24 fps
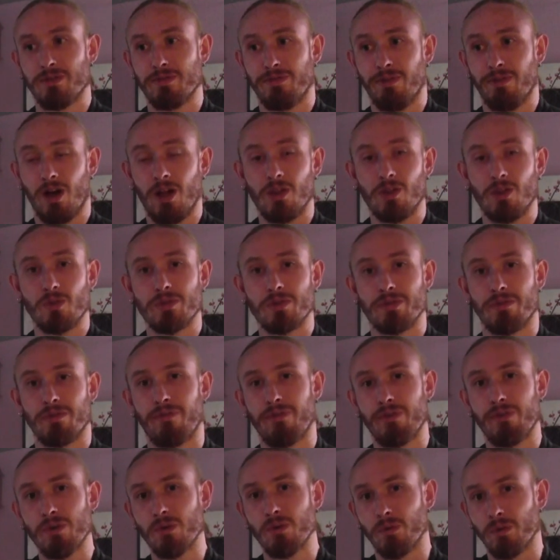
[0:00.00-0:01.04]
follow the
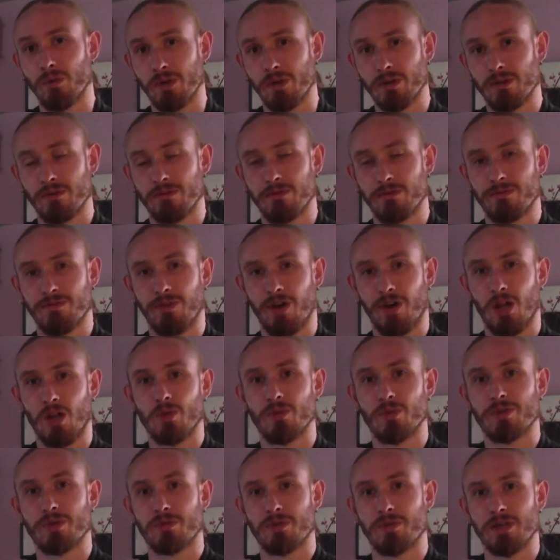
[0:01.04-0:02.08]
food,
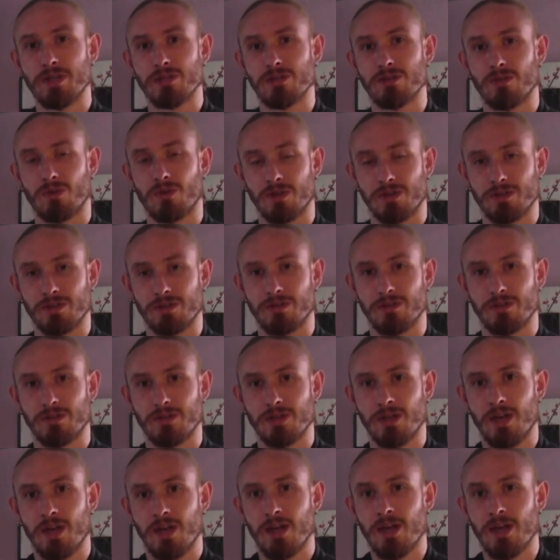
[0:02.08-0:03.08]
follow the resources.